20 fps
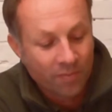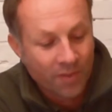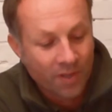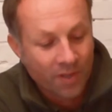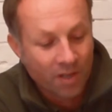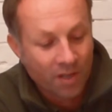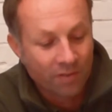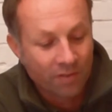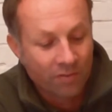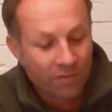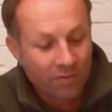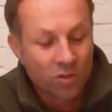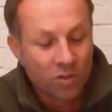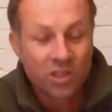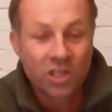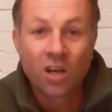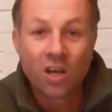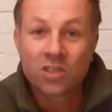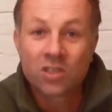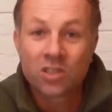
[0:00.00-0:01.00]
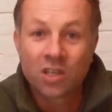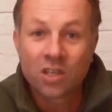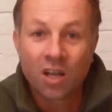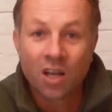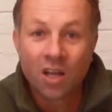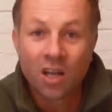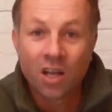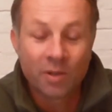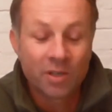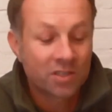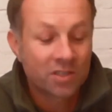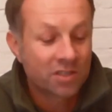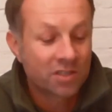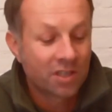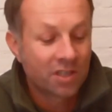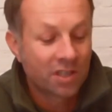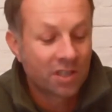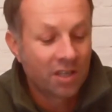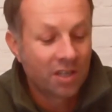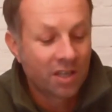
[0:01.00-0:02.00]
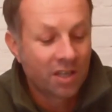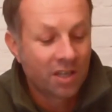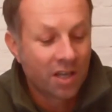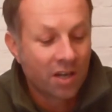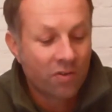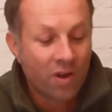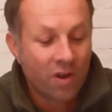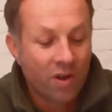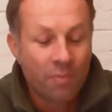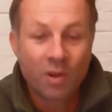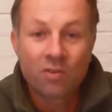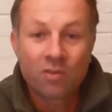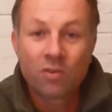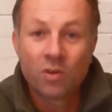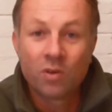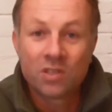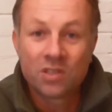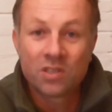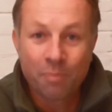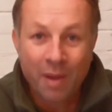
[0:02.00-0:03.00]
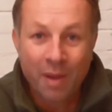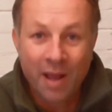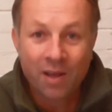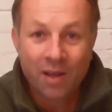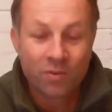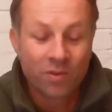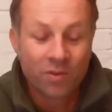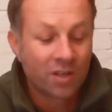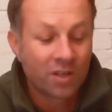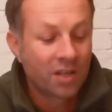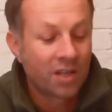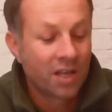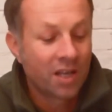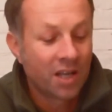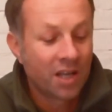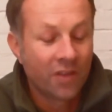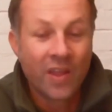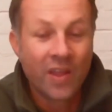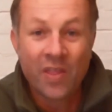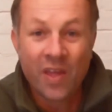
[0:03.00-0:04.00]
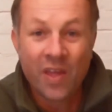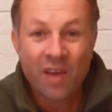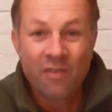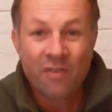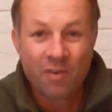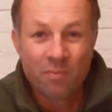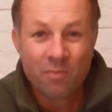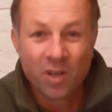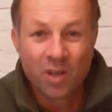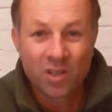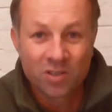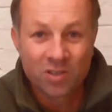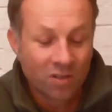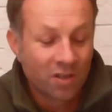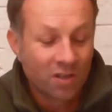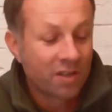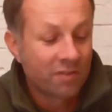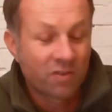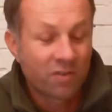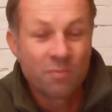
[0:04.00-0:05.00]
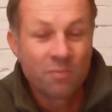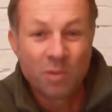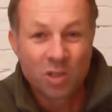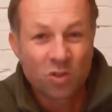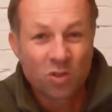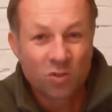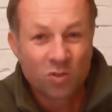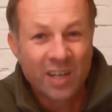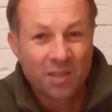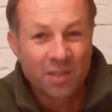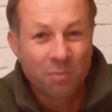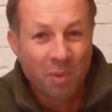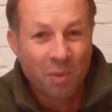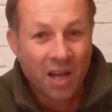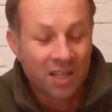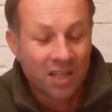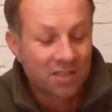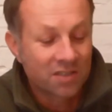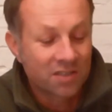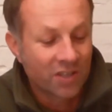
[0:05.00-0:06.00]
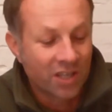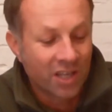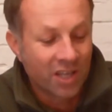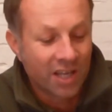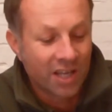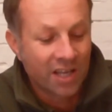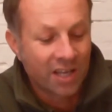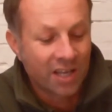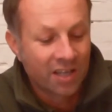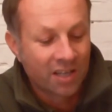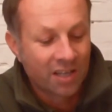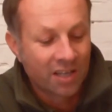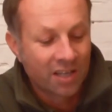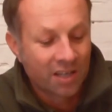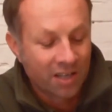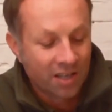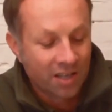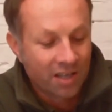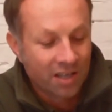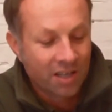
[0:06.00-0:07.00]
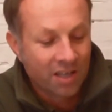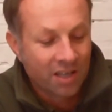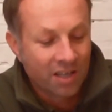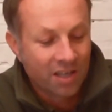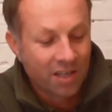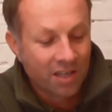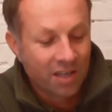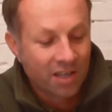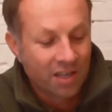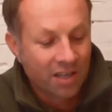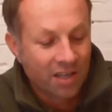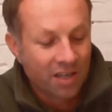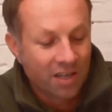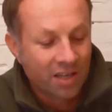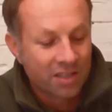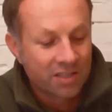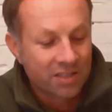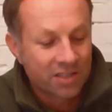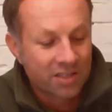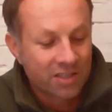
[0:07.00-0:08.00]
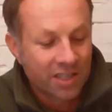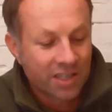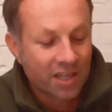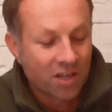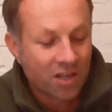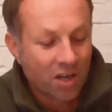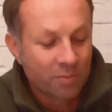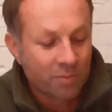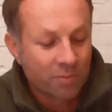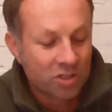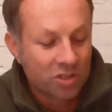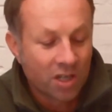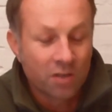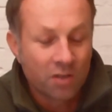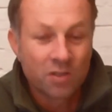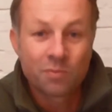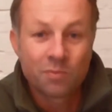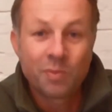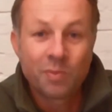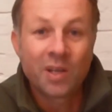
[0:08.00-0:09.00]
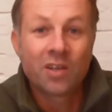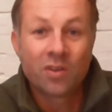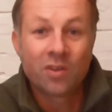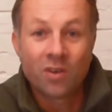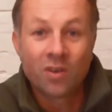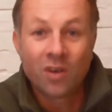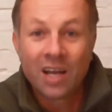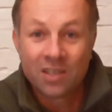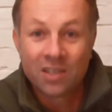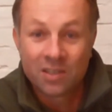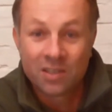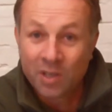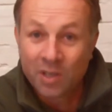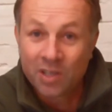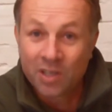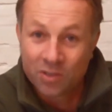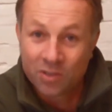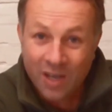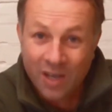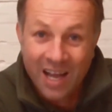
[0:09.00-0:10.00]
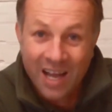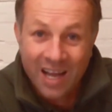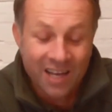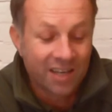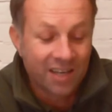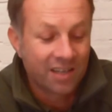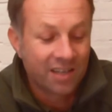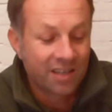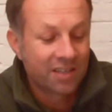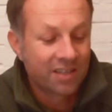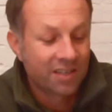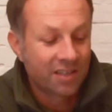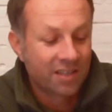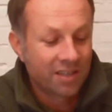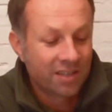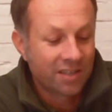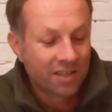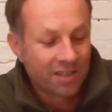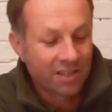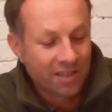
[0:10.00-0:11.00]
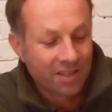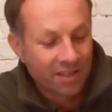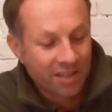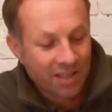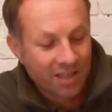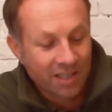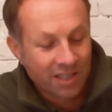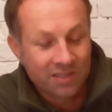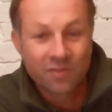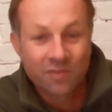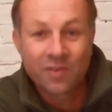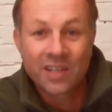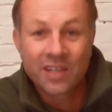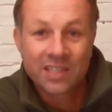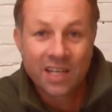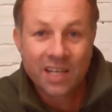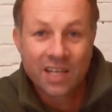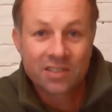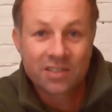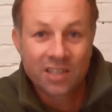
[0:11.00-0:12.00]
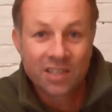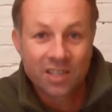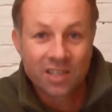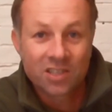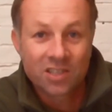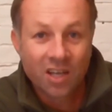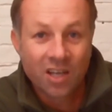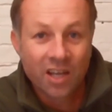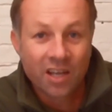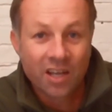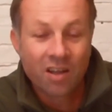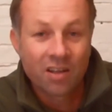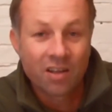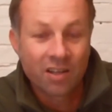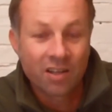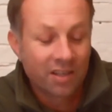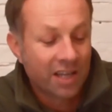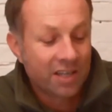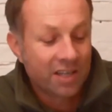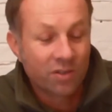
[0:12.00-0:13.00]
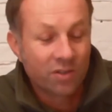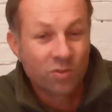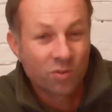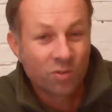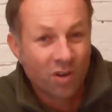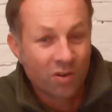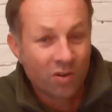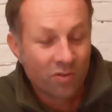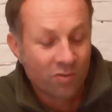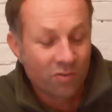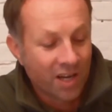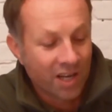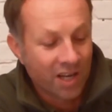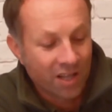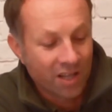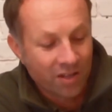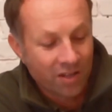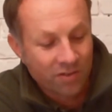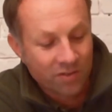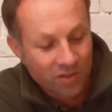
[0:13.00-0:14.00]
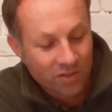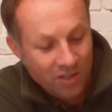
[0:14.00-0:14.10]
Of course, in hotter climates, creepy crawlies abound and they're there for a much greater part of the year. And to see a common toad as big as your hand is a fantastic sight. They do grow really huge.